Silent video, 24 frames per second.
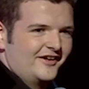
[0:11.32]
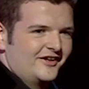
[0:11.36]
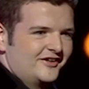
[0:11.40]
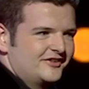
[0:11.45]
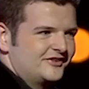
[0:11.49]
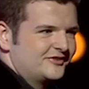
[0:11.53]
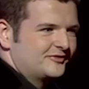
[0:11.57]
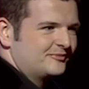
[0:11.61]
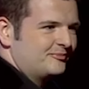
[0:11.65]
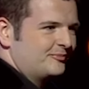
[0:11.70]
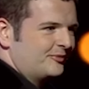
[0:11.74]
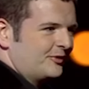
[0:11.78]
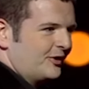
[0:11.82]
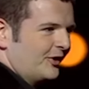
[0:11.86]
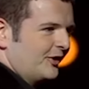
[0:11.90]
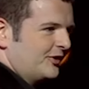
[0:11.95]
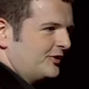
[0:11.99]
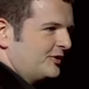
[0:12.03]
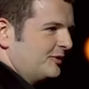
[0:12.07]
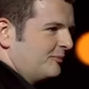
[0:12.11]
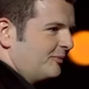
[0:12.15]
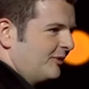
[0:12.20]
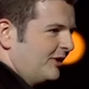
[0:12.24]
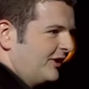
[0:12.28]
It's good
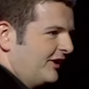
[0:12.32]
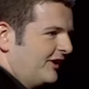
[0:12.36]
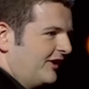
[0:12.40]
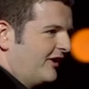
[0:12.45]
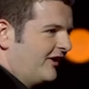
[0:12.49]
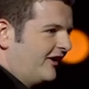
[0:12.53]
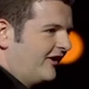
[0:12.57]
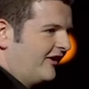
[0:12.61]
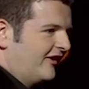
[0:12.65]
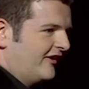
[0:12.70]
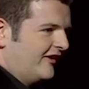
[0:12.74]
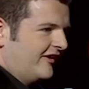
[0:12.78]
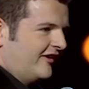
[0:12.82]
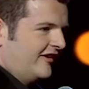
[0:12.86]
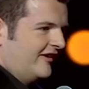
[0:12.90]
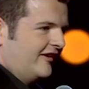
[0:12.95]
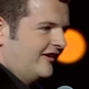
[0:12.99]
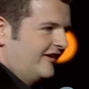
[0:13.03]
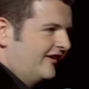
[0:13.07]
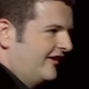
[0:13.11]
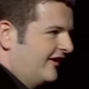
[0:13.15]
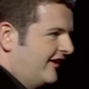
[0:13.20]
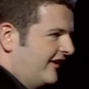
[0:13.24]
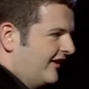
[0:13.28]
to be here
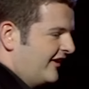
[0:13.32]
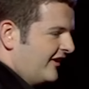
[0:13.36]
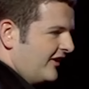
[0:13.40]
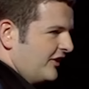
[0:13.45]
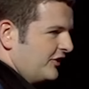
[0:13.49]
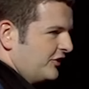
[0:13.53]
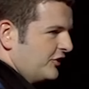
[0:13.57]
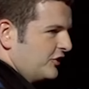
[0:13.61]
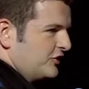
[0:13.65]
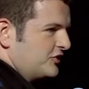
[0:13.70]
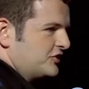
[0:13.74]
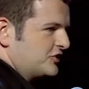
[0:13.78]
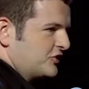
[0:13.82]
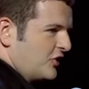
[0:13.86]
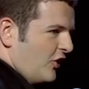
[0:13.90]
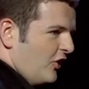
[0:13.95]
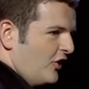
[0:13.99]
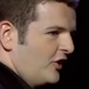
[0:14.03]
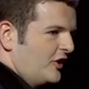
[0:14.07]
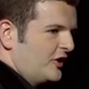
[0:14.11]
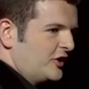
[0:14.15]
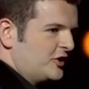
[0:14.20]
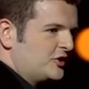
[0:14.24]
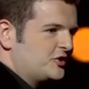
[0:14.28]
in the
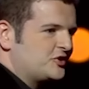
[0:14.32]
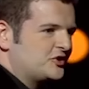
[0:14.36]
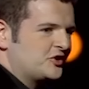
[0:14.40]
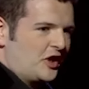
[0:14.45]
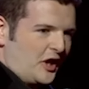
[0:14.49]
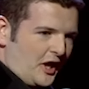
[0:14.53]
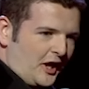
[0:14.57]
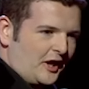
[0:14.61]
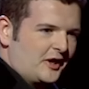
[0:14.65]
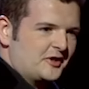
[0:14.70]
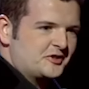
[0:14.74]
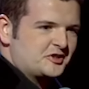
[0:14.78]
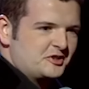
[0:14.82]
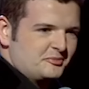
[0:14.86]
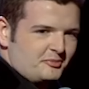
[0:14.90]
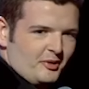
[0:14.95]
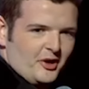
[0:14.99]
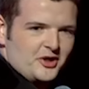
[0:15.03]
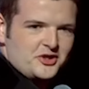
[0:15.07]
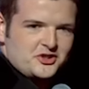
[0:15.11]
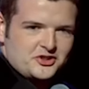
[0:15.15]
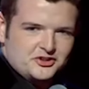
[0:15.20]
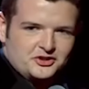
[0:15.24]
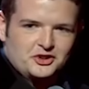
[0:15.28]
Scottish
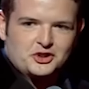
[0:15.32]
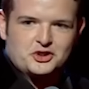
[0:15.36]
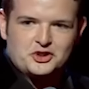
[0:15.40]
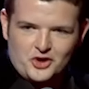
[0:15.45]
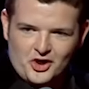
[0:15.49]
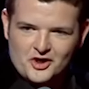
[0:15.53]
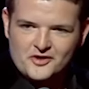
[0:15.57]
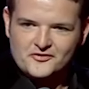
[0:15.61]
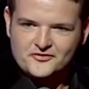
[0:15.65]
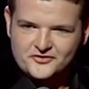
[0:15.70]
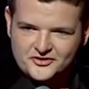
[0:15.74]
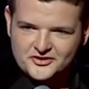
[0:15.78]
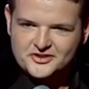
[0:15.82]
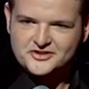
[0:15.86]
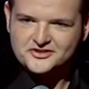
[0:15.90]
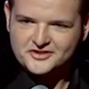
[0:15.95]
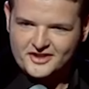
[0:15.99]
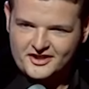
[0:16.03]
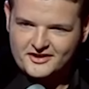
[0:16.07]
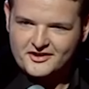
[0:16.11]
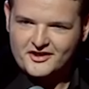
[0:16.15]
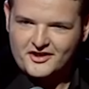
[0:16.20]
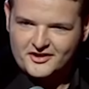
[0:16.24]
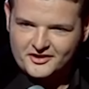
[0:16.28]
Exhibition and Conference
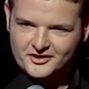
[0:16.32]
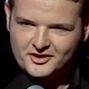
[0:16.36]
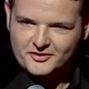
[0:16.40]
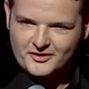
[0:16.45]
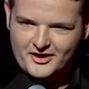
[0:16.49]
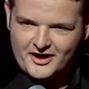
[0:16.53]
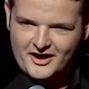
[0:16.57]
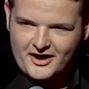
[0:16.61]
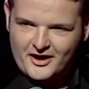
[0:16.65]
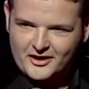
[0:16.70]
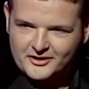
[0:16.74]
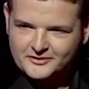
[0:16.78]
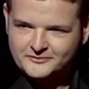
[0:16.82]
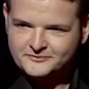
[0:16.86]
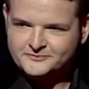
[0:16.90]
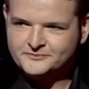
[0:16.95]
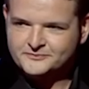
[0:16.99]
Centre. Here we are.